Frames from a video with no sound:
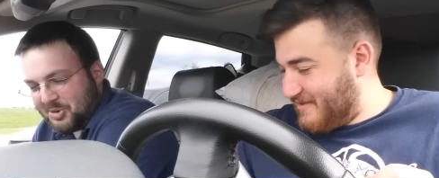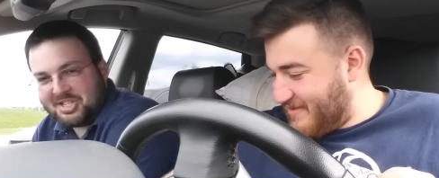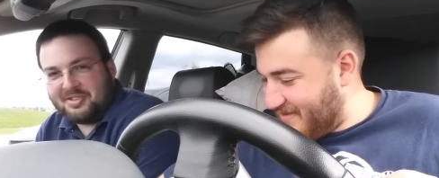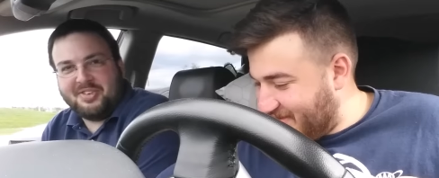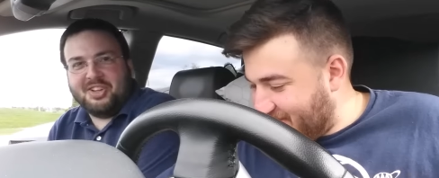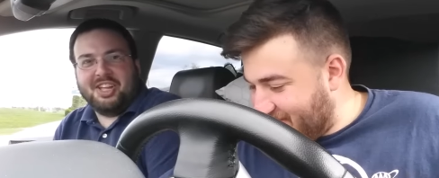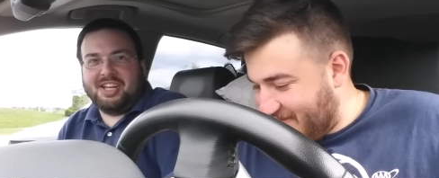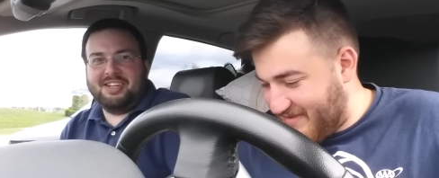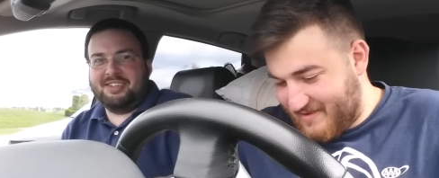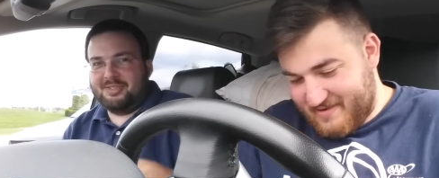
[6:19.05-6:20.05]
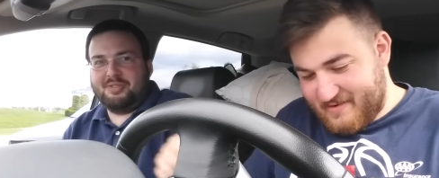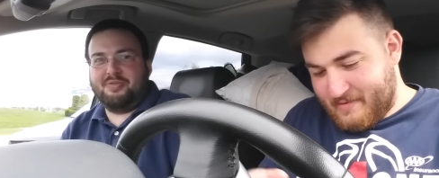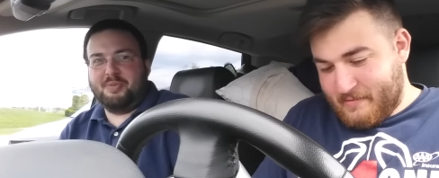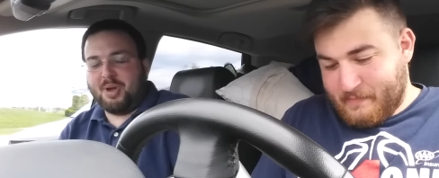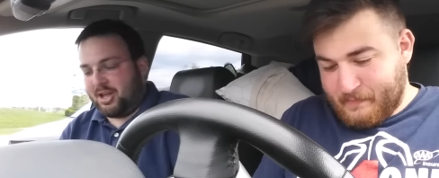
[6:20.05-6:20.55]
Speaker 1: What's the name of the light? It's
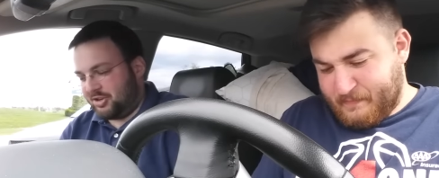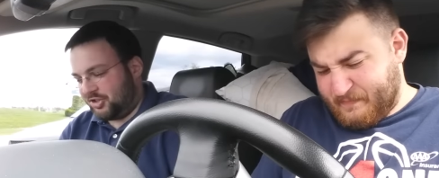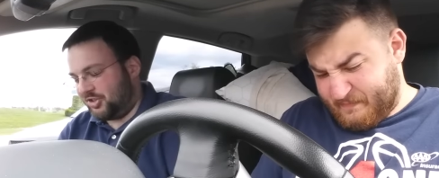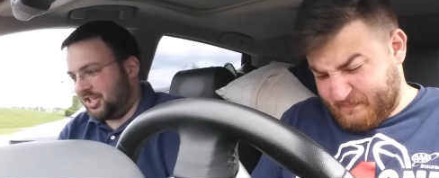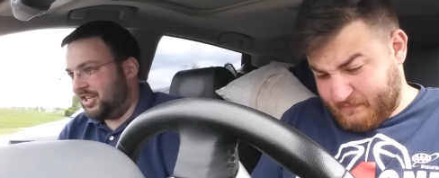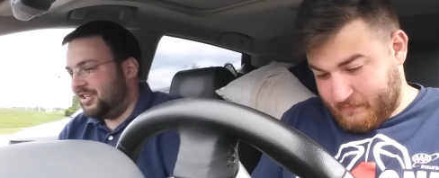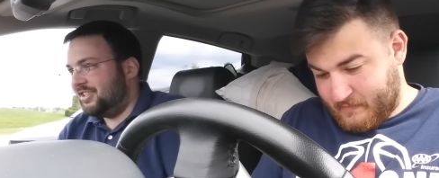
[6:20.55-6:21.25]
Finn Balor tree.